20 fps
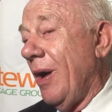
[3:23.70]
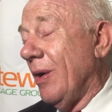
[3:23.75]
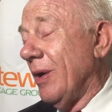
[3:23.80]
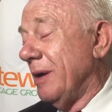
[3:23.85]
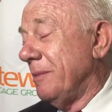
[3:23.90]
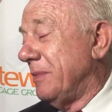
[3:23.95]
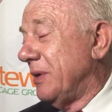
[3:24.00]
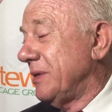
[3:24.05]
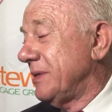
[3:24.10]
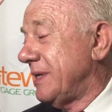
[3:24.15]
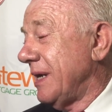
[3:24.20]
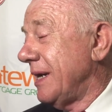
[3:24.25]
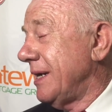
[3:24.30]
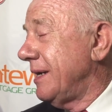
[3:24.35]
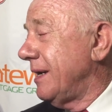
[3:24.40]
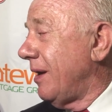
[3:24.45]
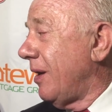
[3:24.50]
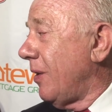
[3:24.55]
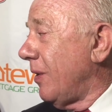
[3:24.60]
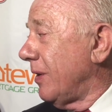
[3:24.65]
all of
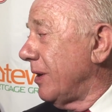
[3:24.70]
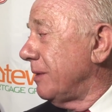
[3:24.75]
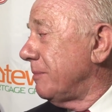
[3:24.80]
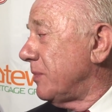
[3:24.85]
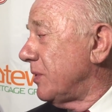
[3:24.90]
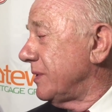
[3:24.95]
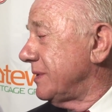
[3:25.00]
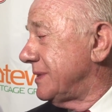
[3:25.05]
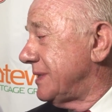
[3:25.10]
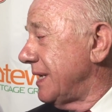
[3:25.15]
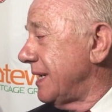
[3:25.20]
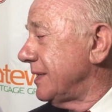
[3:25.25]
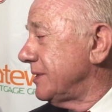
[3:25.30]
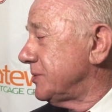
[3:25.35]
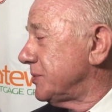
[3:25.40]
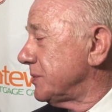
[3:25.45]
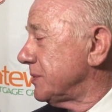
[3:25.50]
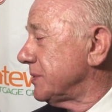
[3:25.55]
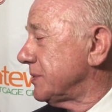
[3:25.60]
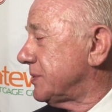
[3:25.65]
them are
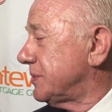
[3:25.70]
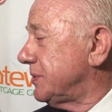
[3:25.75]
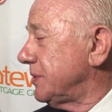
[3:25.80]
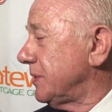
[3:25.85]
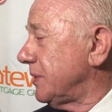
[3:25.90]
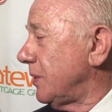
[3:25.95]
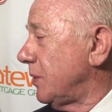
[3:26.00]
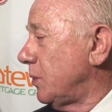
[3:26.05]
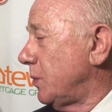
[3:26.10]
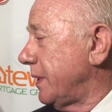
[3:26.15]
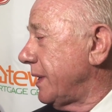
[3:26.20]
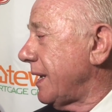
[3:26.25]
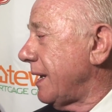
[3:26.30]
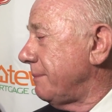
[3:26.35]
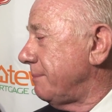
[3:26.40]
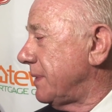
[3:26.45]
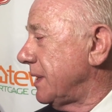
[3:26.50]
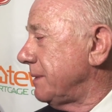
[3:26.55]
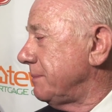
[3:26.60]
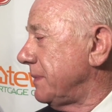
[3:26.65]
dangerous. We
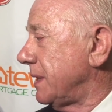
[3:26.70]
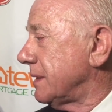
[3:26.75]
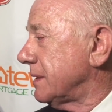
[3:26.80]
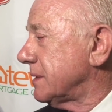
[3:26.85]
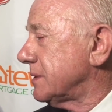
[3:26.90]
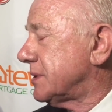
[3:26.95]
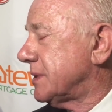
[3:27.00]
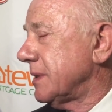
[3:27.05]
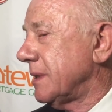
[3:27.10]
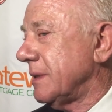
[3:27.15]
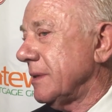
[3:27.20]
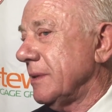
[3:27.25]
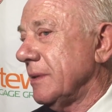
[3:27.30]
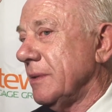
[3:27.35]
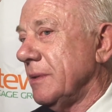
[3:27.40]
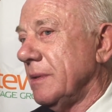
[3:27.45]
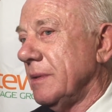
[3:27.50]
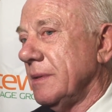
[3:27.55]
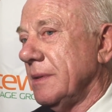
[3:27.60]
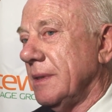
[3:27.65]
got beat by the
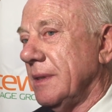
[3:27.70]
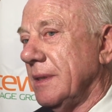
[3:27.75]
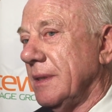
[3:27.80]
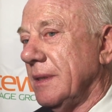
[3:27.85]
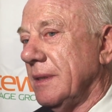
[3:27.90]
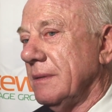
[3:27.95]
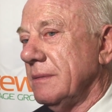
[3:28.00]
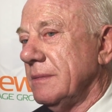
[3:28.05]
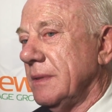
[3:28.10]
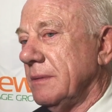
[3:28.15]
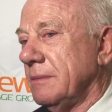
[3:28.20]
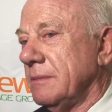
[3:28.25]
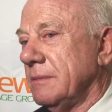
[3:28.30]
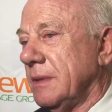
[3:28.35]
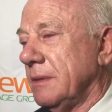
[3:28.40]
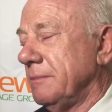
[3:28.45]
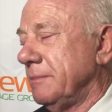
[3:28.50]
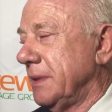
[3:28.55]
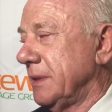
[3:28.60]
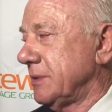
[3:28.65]
Citadel.
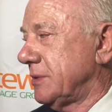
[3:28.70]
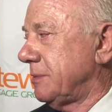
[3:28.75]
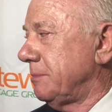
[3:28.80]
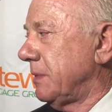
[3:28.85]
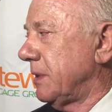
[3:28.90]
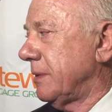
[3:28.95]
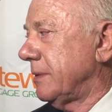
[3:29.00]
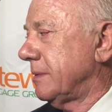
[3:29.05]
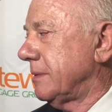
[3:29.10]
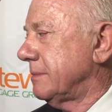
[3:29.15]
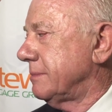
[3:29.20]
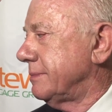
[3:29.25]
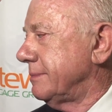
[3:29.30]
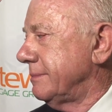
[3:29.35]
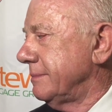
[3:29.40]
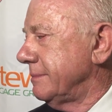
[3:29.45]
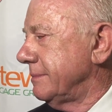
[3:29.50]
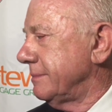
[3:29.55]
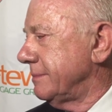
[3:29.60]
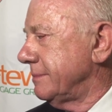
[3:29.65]
There've been some other
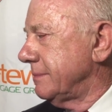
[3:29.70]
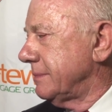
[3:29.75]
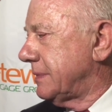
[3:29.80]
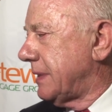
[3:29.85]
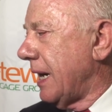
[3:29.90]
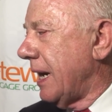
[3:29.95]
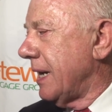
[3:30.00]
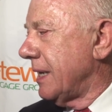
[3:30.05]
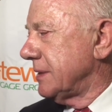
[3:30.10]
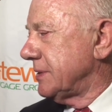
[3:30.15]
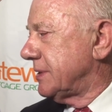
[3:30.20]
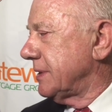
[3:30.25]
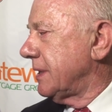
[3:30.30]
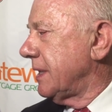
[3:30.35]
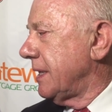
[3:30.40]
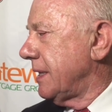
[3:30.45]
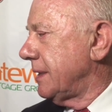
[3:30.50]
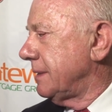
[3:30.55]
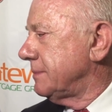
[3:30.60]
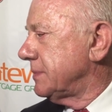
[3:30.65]
kinds of
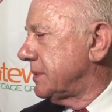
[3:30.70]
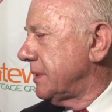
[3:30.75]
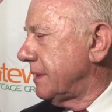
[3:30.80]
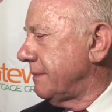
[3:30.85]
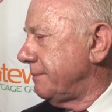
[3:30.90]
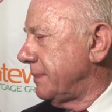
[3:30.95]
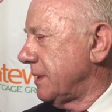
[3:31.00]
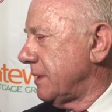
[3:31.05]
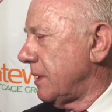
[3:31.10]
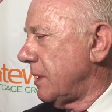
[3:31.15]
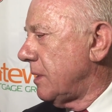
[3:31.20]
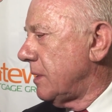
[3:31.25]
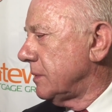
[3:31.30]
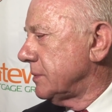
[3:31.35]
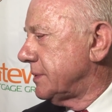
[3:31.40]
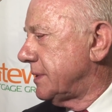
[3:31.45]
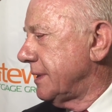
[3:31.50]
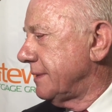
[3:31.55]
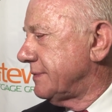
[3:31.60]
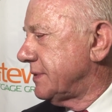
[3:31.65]
games that have been
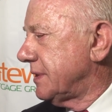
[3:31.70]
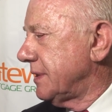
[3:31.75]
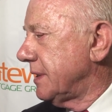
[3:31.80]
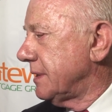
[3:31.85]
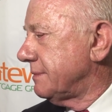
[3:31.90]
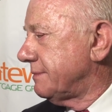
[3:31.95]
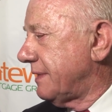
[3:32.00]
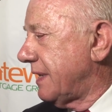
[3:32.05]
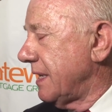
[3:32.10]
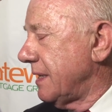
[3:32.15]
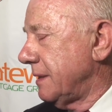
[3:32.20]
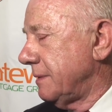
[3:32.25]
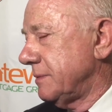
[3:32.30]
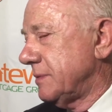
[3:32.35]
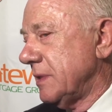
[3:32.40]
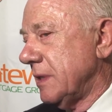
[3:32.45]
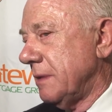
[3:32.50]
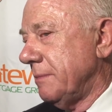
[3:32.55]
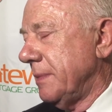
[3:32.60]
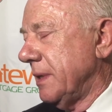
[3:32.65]
lost, FCS
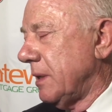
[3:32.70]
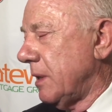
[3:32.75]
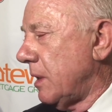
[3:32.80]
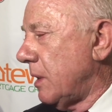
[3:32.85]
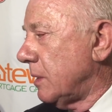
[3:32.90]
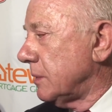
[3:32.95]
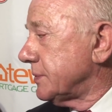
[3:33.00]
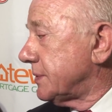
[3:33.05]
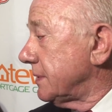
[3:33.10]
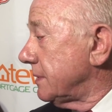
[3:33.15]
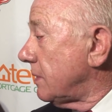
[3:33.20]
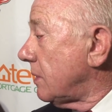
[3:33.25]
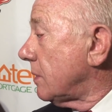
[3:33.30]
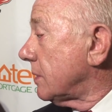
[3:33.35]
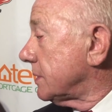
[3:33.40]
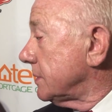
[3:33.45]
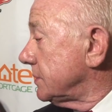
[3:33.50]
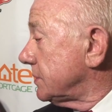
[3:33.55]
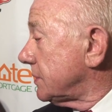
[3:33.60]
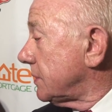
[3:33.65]
games that have been lost in
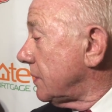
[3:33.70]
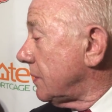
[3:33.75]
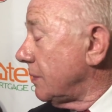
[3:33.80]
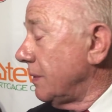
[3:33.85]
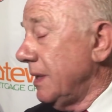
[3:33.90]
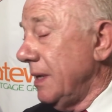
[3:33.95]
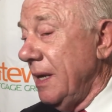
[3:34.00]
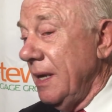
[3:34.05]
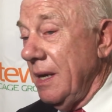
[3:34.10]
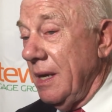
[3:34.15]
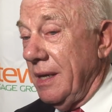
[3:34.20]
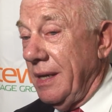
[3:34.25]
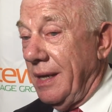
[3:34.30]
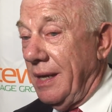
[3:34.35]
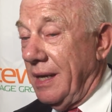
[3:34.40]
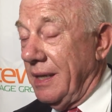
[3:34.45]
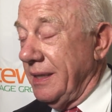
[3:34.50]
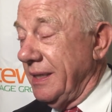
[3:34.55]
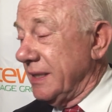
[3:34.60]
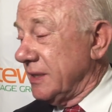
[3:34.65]
Arkansas.
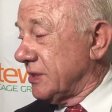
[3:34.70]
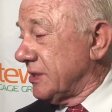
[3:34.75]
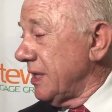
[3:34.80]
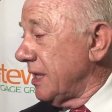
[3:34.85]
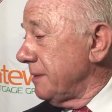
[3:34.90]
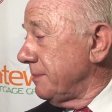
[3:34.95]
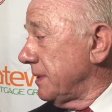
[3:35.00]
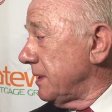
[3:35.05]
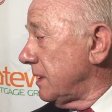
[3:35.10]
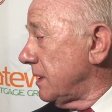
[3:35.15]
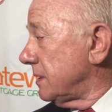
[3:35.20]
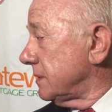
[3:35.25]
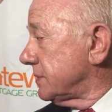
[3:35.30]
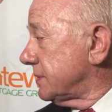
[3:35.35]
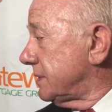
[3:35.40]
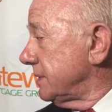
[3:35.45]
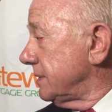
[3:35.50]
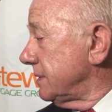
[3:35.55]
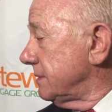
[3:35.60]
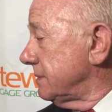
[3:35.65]
And Nick Saban
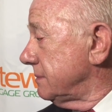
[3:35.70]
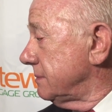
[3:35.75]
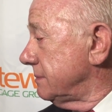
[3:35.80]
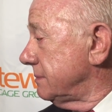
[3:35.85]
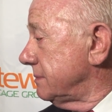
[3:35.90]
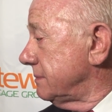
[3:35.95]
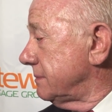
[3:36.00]
lost to